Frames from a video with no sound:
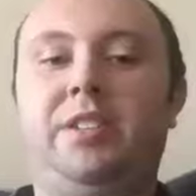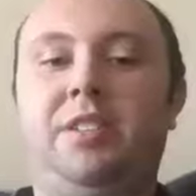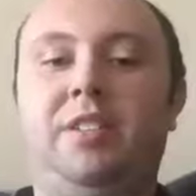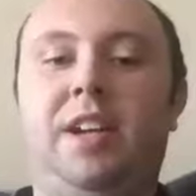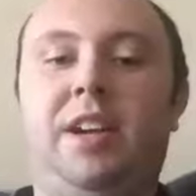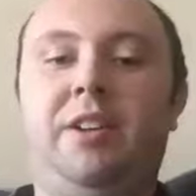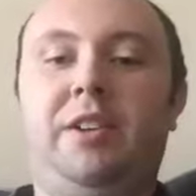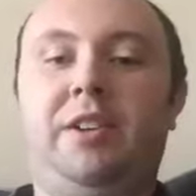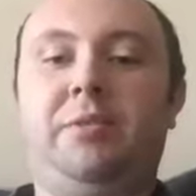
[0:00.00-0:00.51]

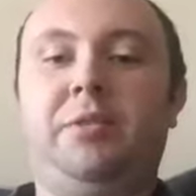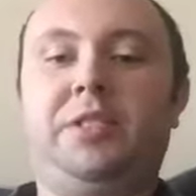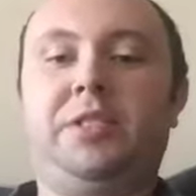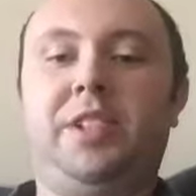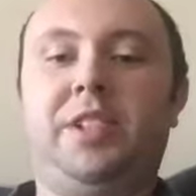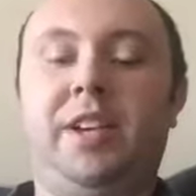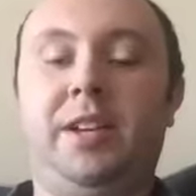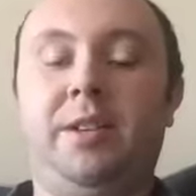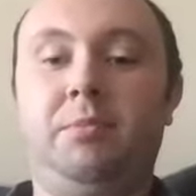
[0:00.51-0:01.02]
Larry was
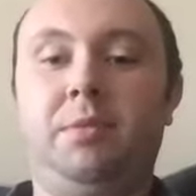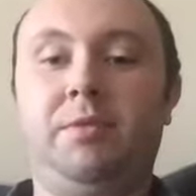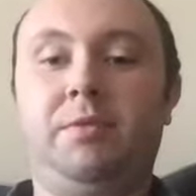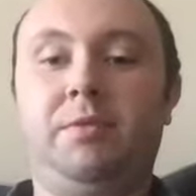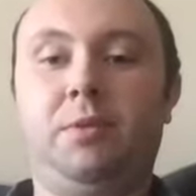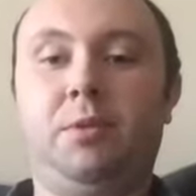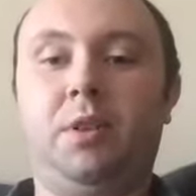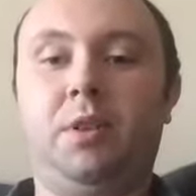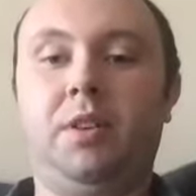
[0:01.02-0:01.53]
saying
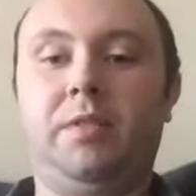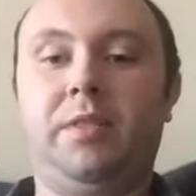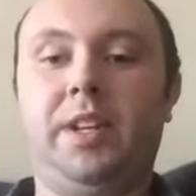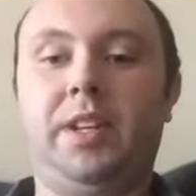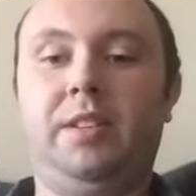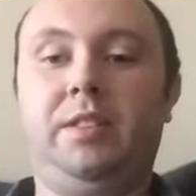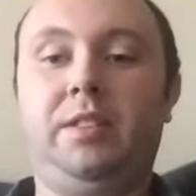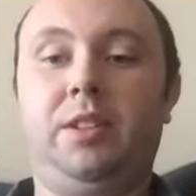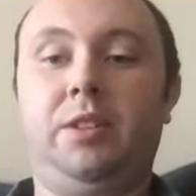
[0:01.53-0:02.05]
before of
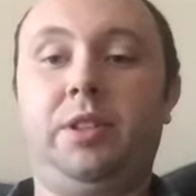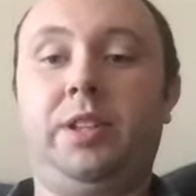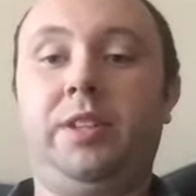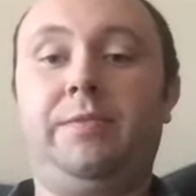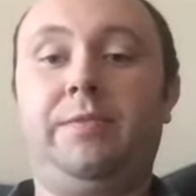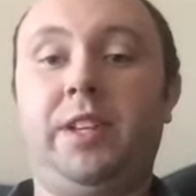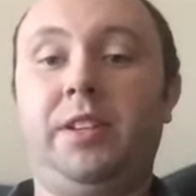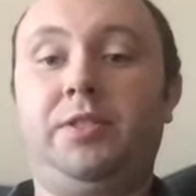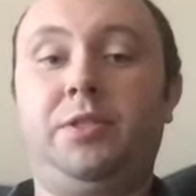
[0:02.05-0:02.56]
it, you know, he
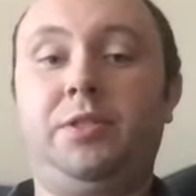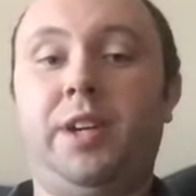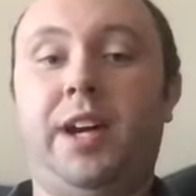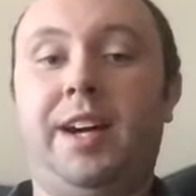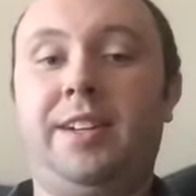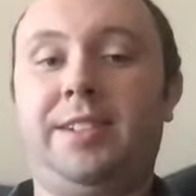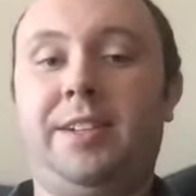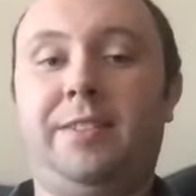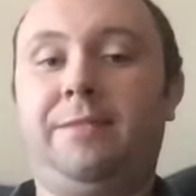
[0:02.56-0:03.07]
thinks you
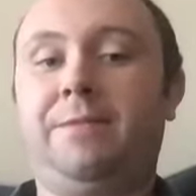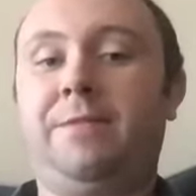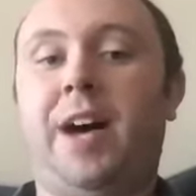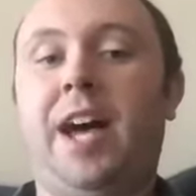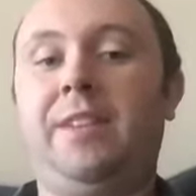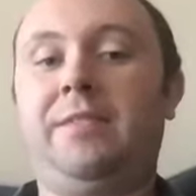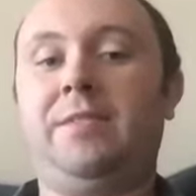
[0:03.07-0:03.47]
guys have five